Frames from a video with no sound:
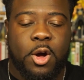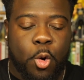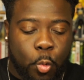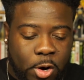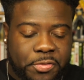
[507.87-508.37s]

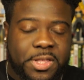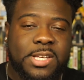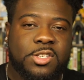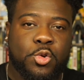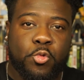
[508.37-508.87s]
what
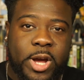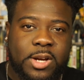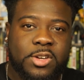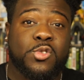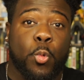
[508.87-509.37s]
these
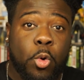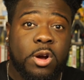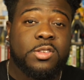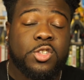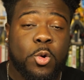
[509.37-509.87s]
directors
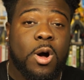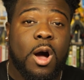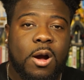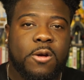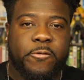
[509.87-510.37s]
work so
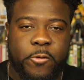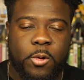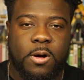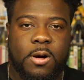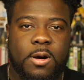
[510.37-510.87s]
hard
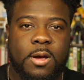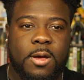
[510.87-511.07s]
for